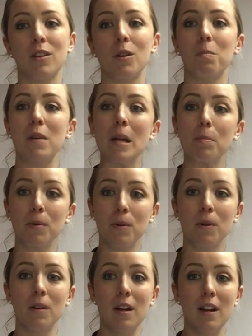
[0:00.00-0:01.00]
other
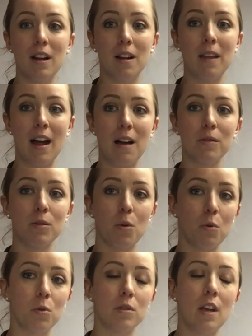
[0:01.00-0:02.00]
people in the
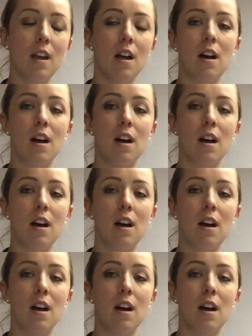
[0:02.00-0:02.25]
household.